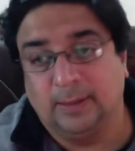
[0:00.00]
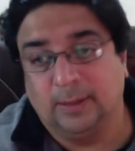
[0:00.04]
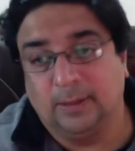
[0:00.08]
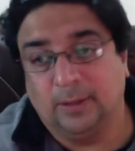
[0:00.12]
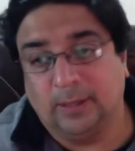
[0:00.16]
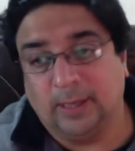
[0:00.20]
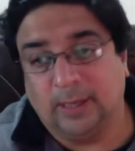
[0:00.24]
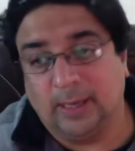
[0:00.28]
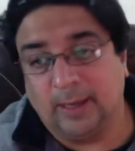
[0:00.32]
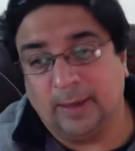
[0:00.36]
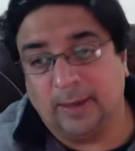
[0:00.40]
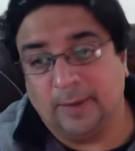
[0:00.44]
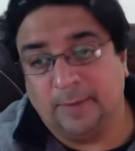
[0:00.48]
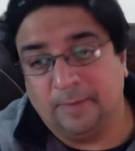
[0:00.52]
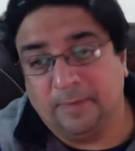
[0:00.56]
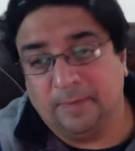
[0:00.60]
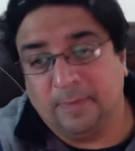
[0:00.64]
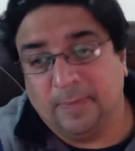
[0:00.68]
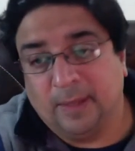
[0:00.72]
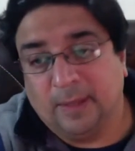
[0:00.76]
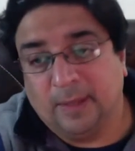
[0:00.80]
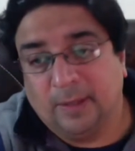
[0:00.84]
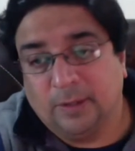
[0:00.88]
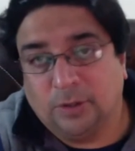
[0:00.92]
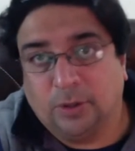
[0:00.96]
Okay,
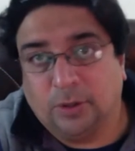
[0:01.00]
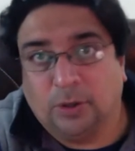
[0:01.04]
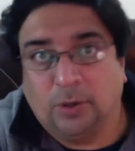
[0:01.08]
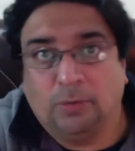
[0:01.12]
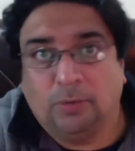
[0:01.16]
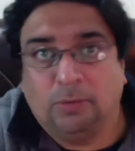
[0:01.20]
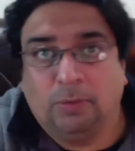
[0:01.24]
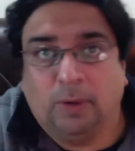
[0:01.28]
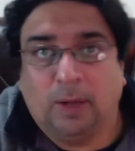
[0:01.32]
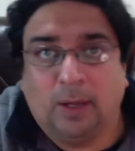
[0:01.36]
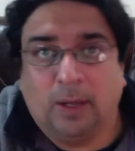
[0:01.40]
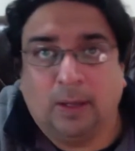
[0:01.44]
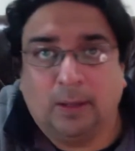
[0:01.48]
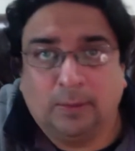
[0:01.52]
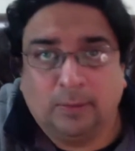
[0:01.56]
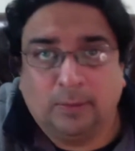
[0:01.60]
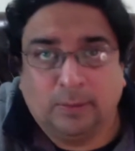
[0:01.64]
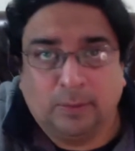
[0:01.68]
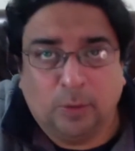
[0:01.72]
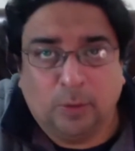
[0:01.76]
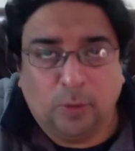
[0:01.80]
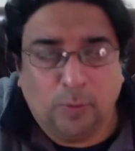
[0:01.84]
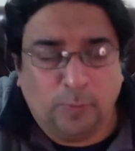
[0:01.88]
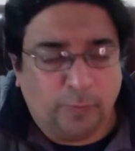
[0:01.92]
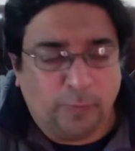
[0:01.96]
so
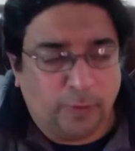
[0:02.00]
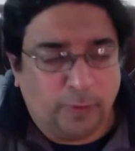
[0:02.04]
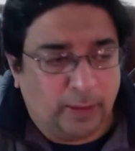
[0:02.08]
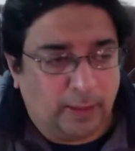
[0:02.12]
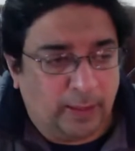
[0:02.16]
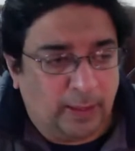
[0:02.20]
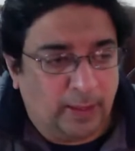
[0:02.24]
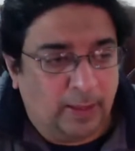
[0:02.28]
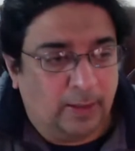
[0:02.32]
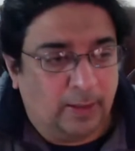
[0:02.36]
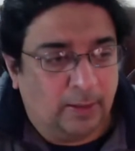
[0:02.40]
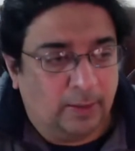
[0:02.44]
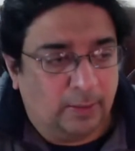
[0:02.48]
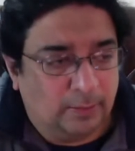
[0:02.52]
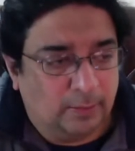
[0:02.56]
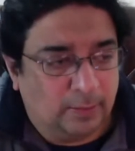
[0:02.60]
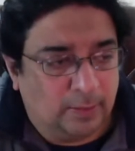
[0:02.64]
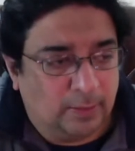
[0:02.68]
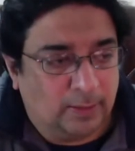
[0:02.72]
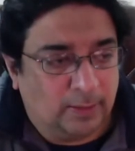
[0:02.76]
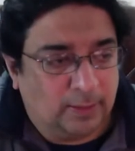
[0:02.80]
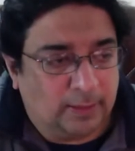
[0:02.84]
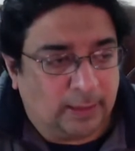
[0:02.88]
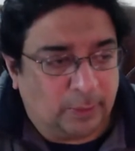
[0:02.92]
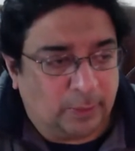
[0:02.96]
hopefully
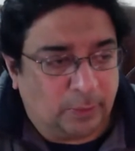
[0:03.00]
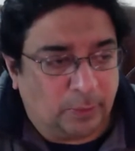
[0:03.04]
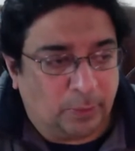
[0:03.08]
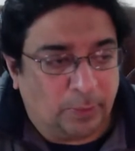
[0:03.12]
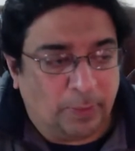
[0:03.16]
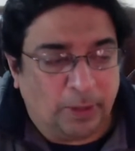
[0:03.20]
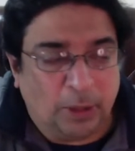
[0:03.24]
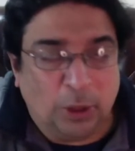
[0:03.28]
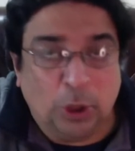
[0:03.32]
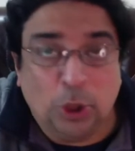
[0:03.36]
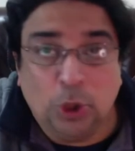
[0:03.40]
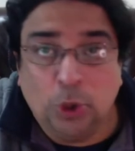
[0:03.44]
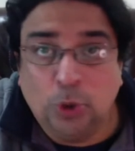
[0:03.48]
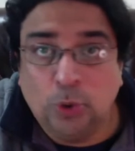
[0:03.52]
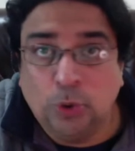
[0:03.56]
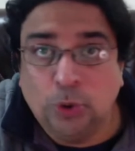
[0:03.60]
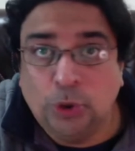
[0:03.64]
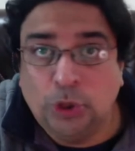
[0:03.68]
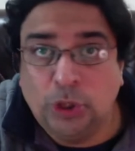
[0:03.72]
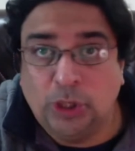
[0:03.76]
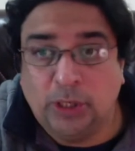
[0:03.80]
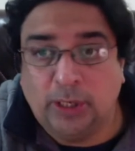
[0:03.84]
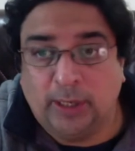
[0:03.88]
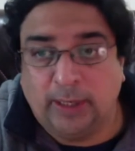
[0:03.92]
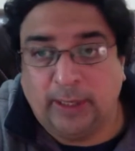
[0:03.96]
that would be
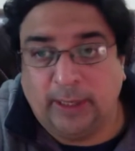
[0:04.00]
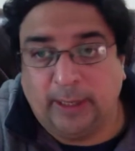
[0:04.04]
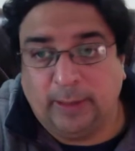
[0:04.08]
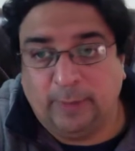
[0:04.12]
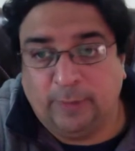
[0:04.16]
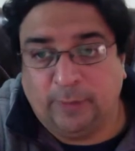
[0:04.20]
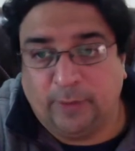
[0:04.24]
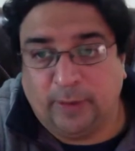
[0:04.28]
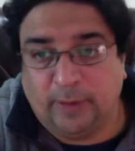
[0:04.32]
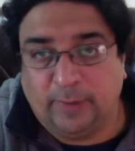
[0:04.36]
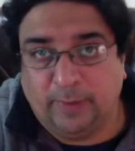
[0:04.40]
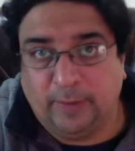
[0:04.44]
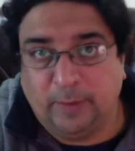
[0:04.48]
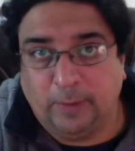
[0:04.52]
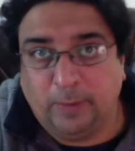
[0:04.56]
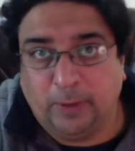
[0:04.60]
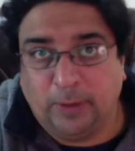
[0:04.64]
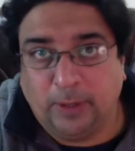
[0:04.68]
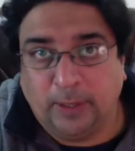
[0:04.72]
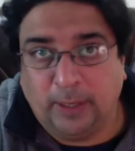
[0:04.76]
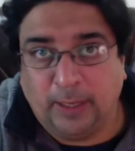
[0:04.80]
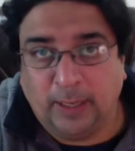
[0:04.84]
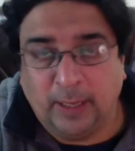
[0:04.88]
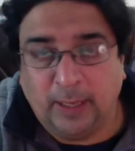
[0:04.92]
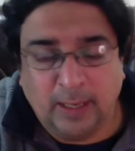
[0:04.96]
huge learning for
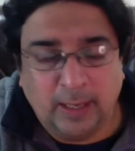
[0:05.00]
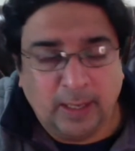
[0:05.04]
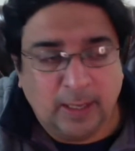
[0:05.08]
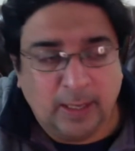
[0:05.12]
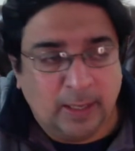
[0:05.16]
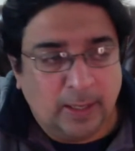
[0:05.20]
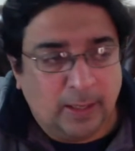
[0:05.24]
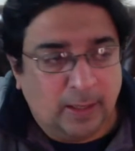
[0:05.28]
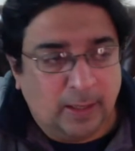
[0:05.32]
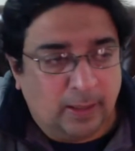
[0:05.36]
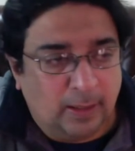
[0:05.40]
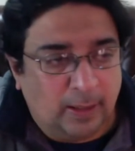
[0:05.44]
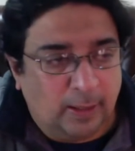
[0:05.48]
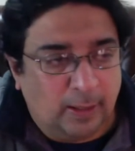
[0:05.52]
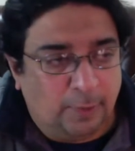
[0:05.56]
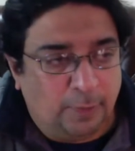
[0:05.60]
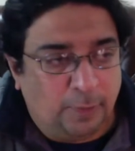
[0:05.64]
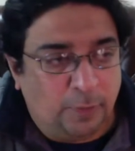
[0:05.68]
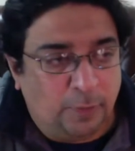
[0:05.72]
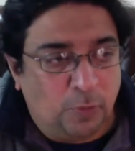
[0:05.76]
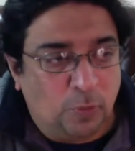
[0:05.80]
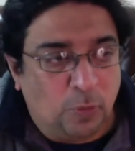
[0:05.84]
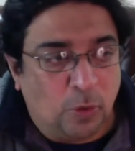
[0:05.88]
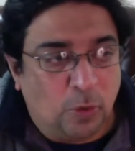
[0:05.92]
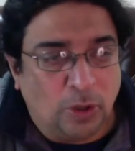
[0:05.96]
everybody. If
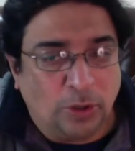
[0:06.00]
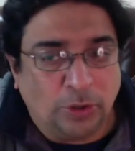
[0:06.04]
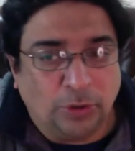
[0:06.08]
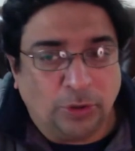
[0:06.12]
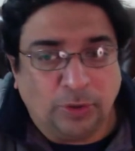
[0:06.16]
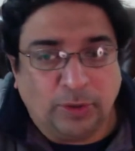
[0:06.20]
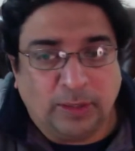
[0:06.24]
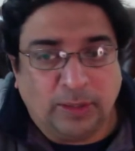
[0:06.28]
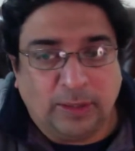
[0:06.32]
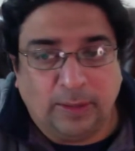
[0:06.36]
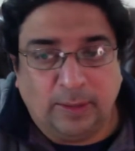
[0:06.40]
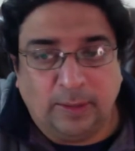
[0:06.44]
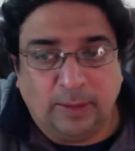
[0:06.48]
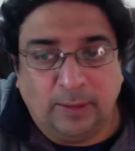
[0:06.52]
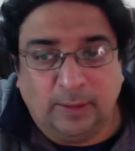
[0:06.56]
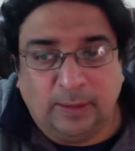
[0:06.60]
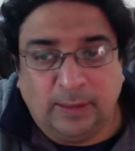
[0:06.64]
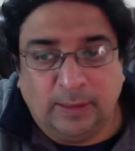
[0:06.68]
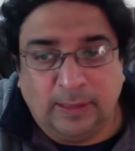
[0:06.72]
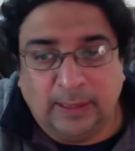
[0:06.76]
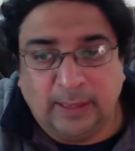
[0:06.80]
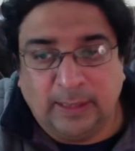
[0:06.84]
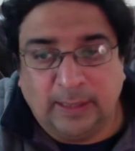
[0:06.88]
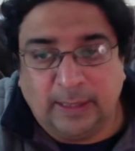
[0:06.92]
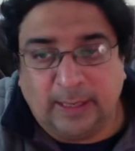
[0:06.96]
you want to
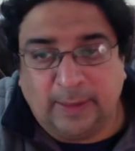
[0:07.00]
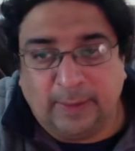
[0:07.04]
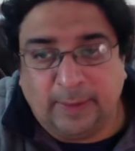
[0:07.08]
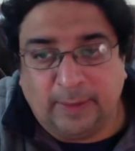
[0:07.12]
learn